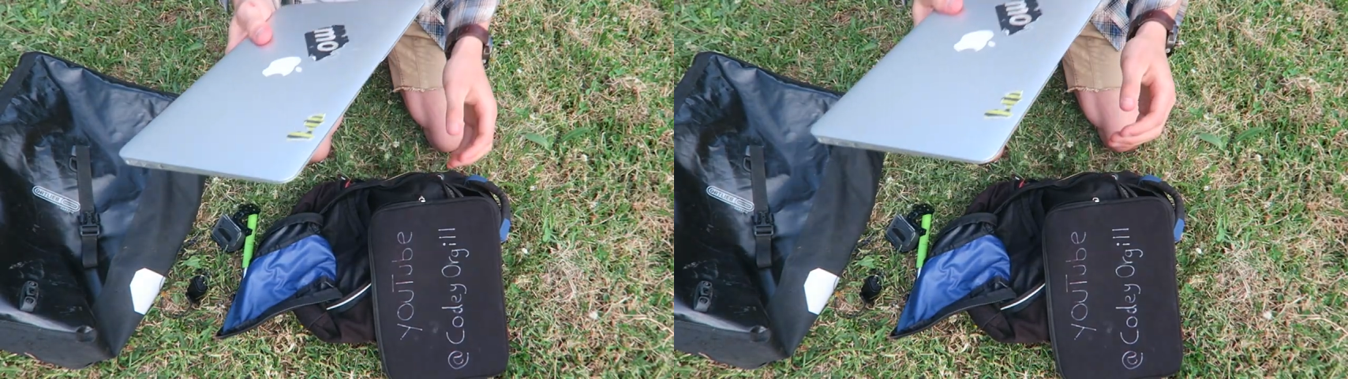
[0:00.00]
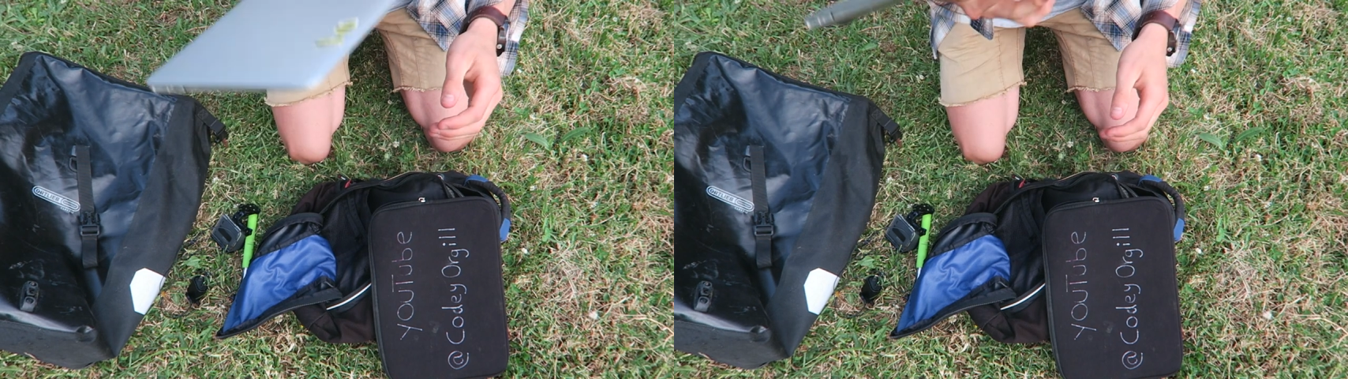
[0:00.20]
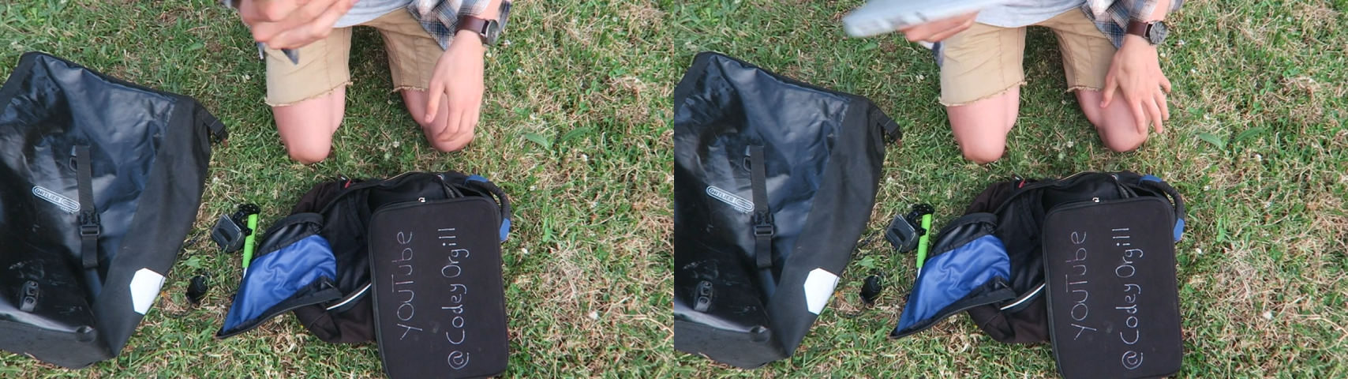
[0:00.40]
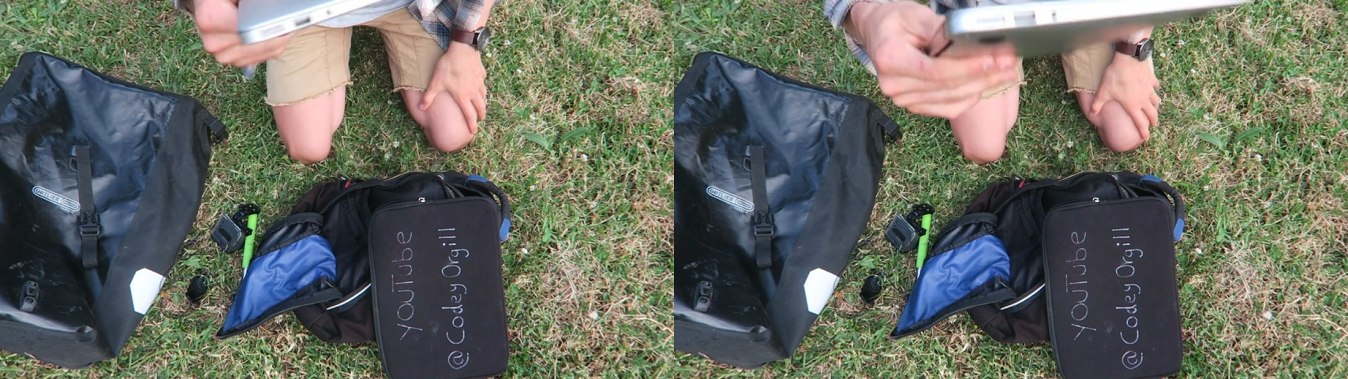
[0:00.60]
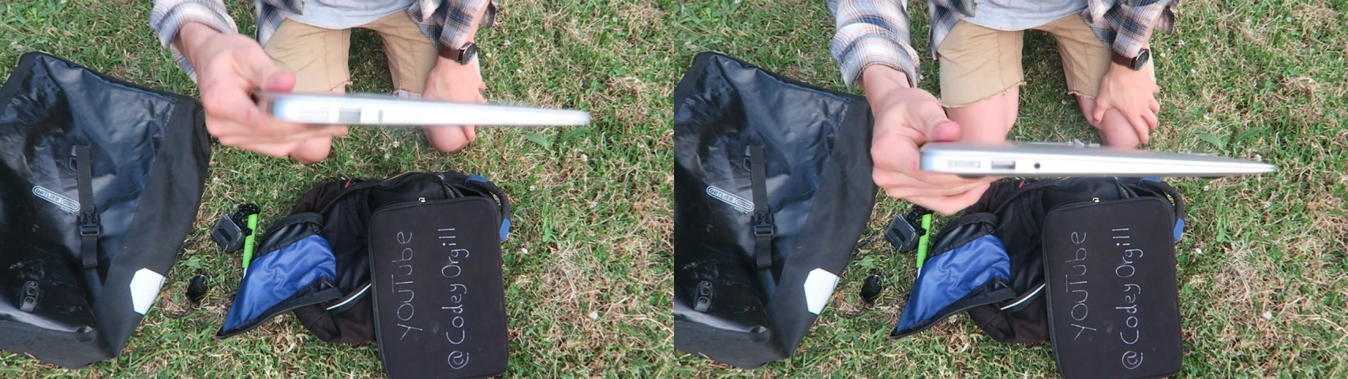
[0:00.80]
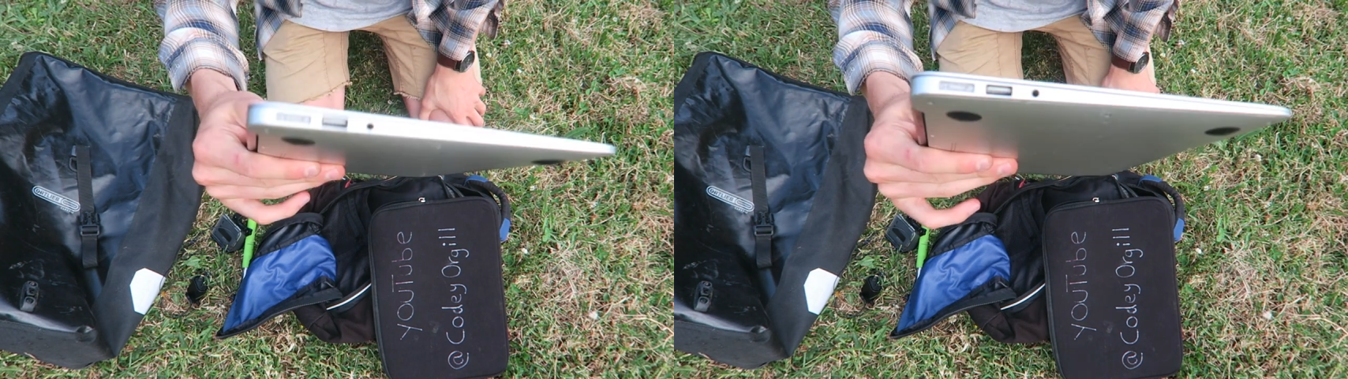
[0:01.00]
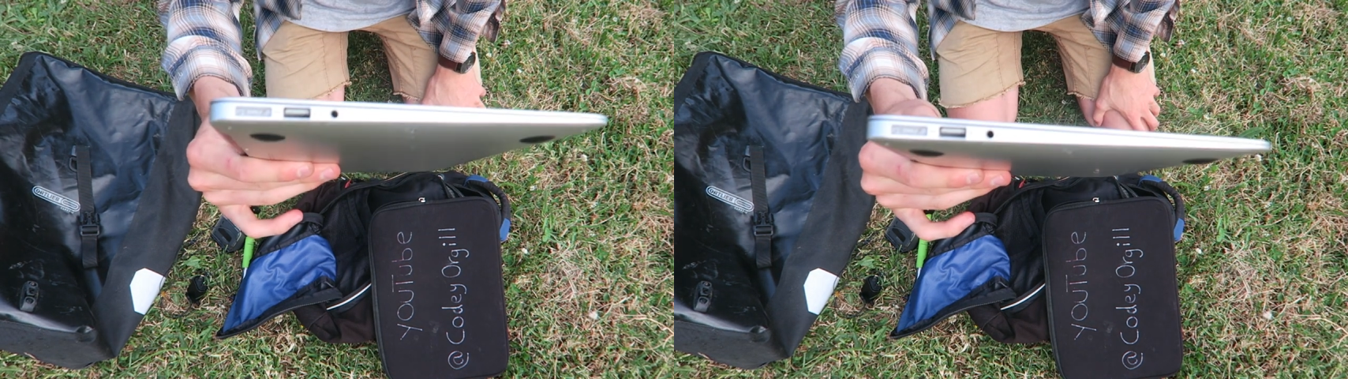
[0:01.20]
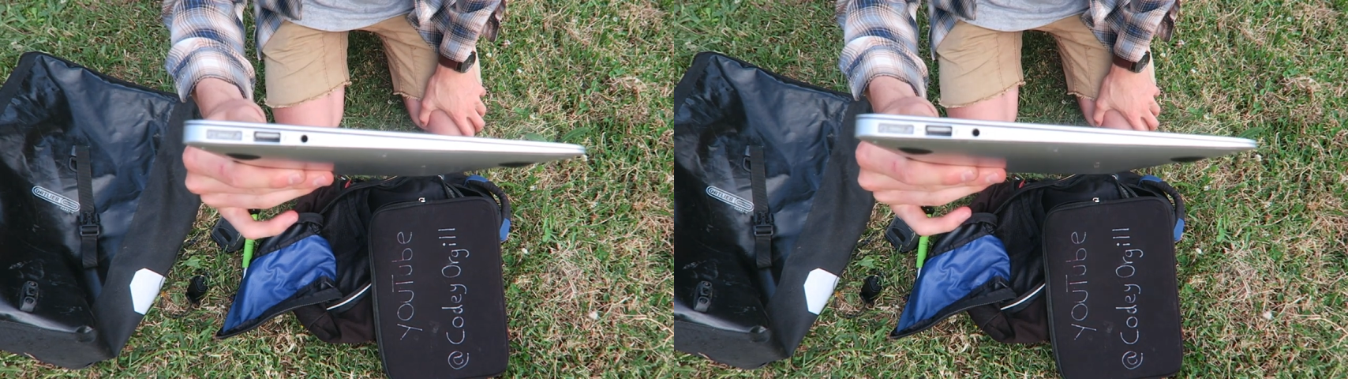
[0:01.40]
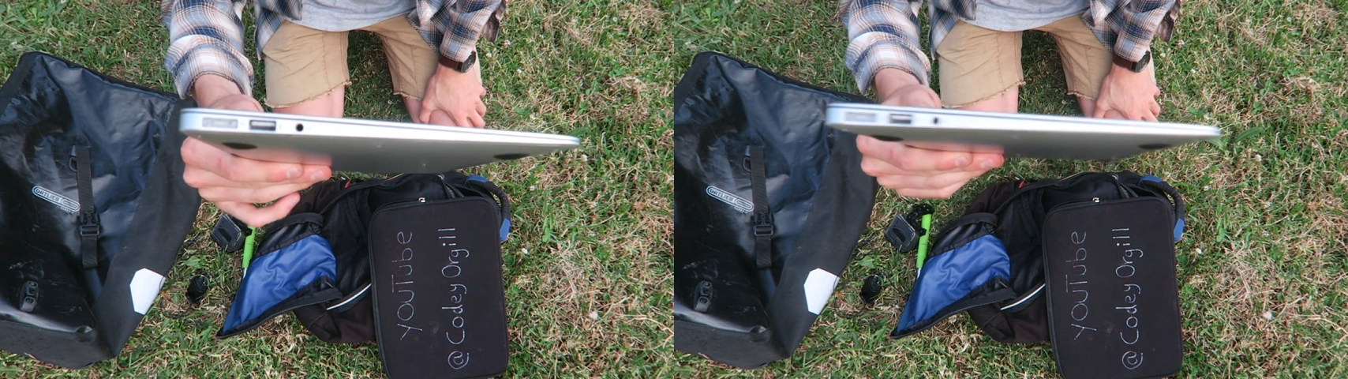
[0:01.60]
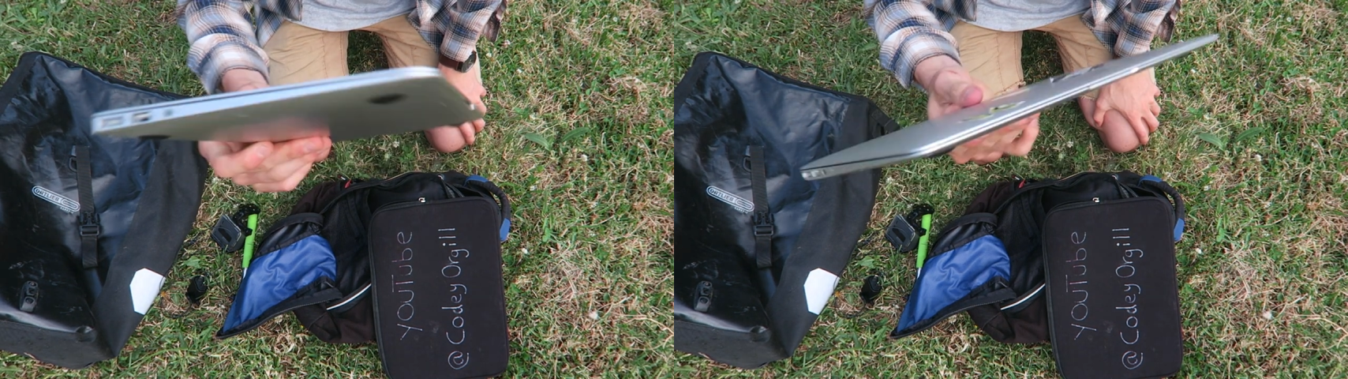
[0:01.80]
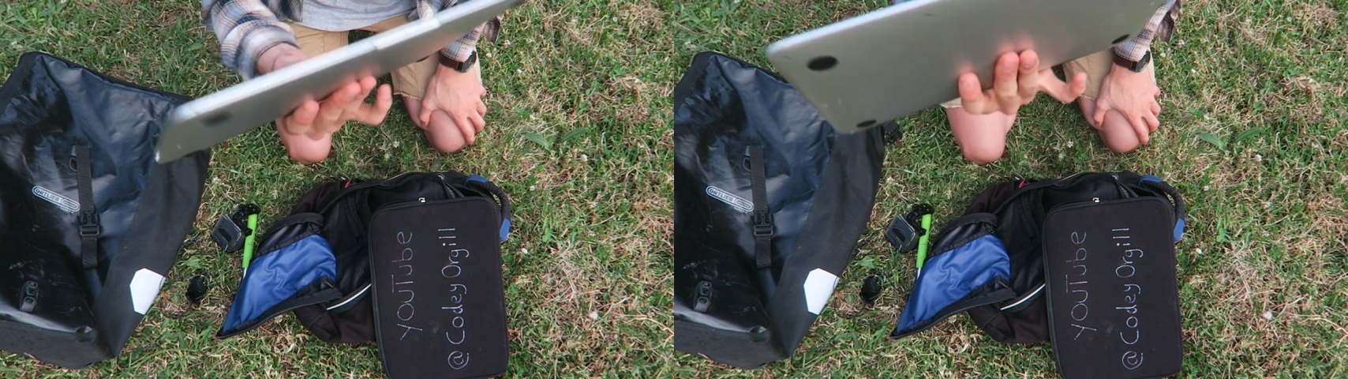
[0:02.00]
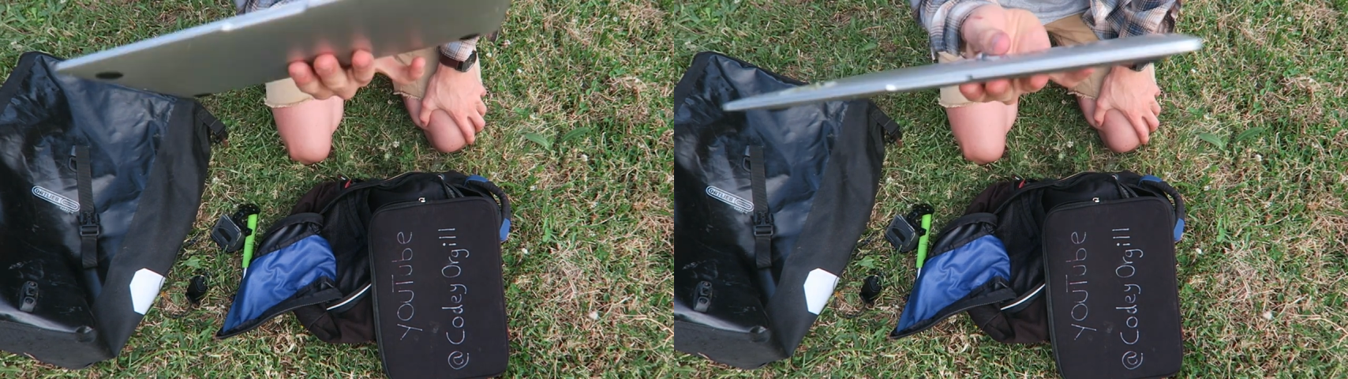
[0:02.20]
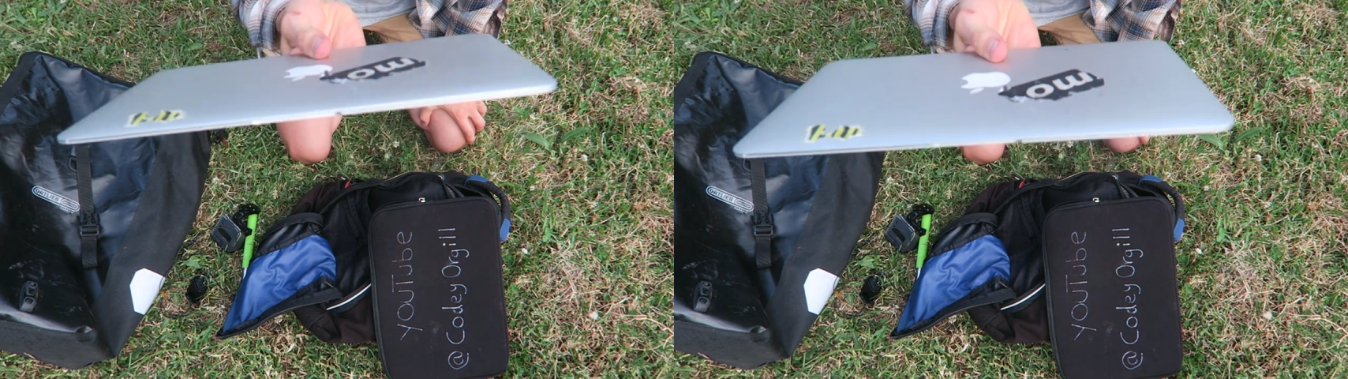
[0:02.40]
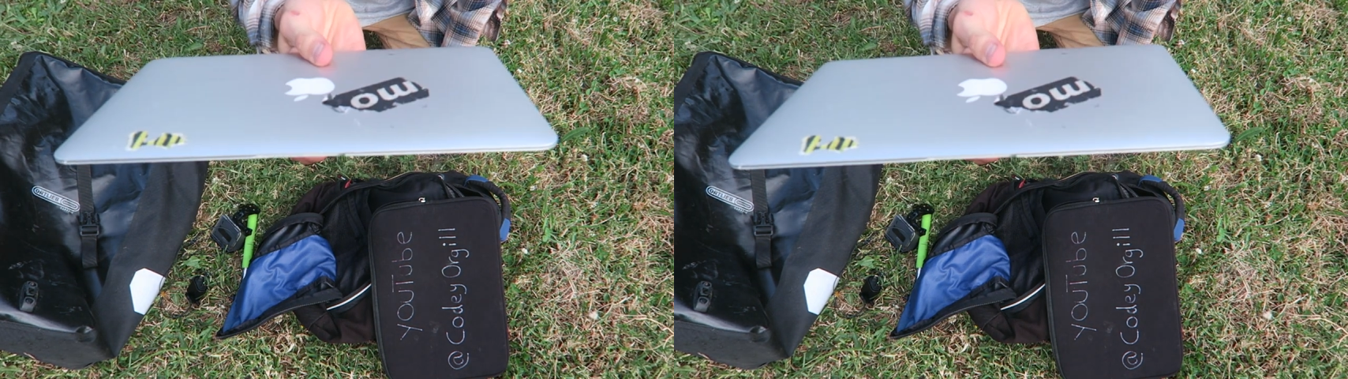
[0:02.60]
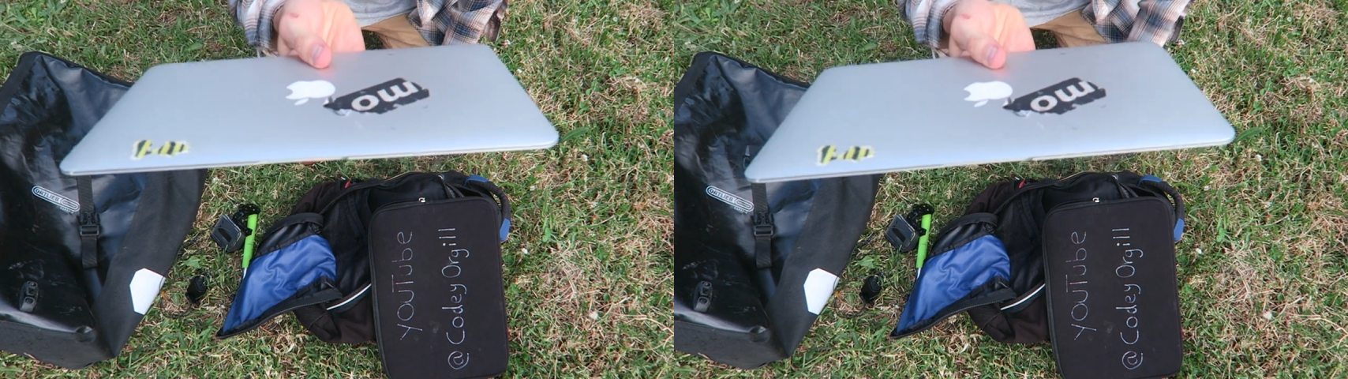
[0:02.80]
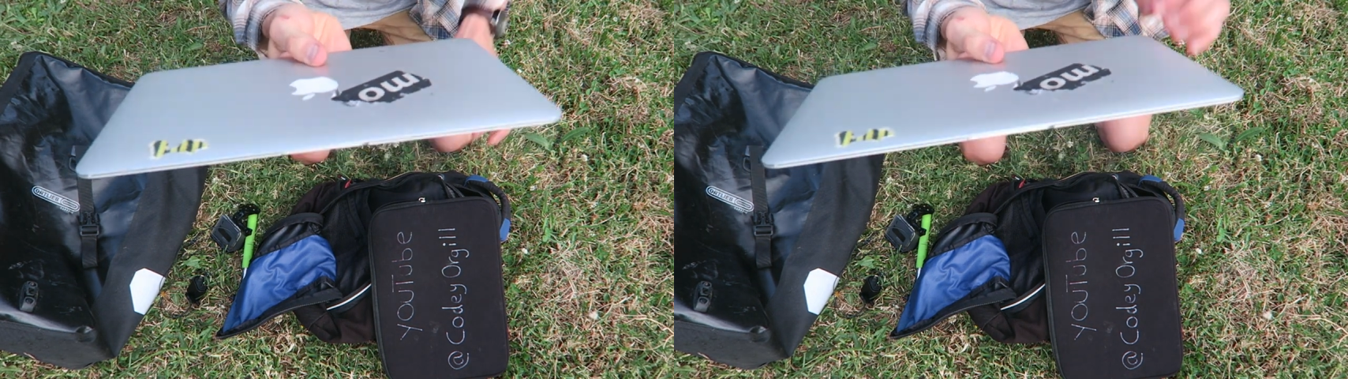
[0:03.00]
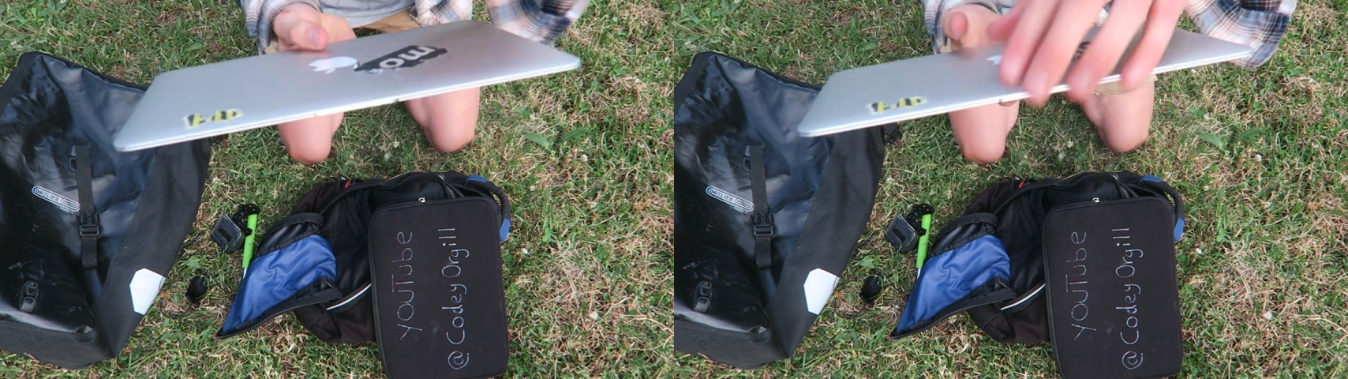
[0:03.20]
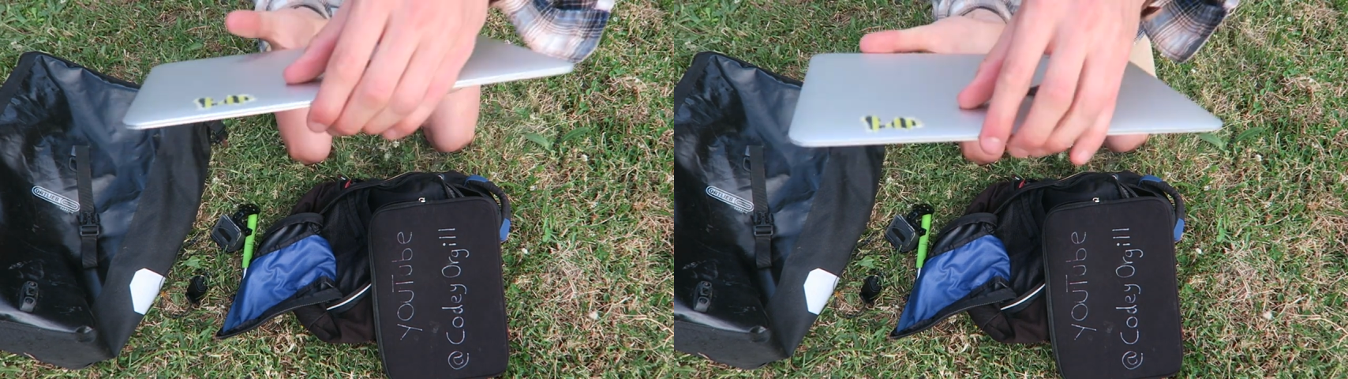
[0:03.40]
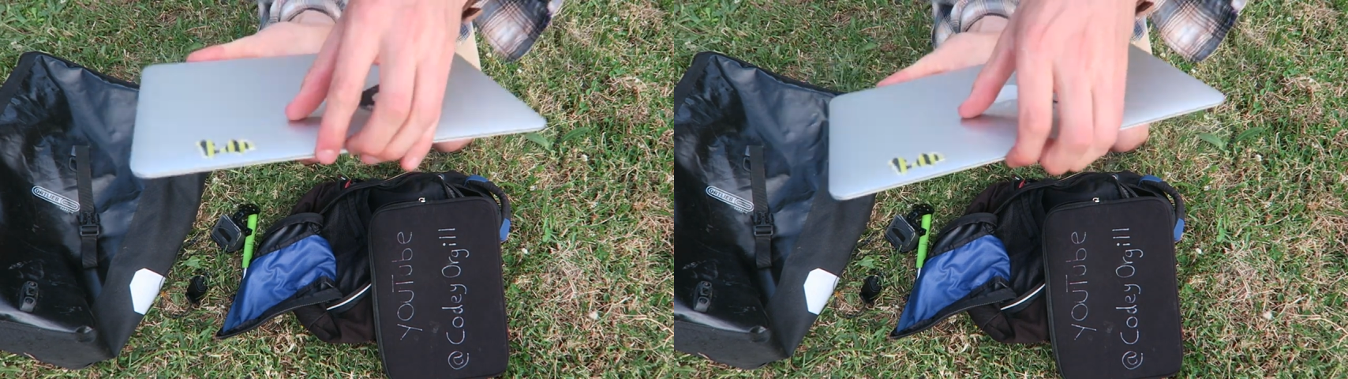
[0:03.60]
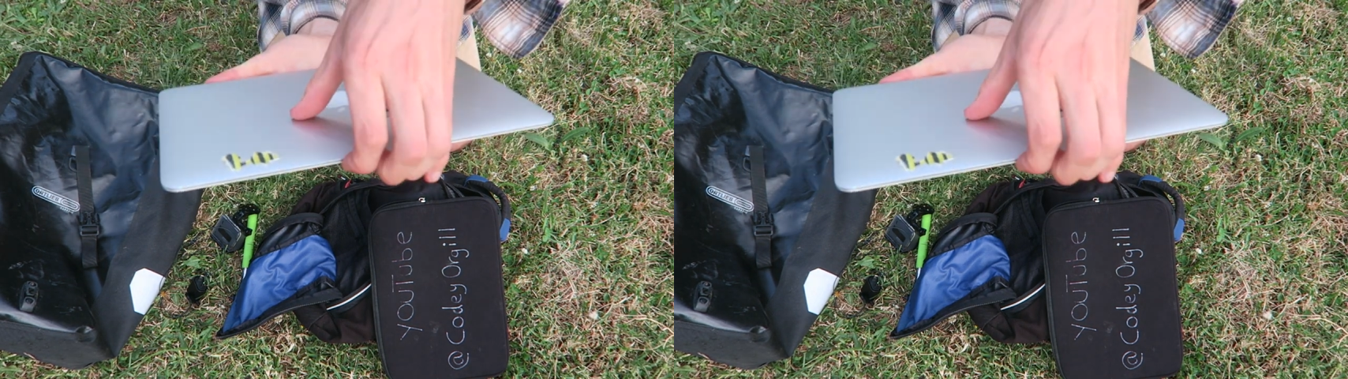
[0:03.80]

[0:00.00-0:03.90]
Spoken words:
(no speaker visible)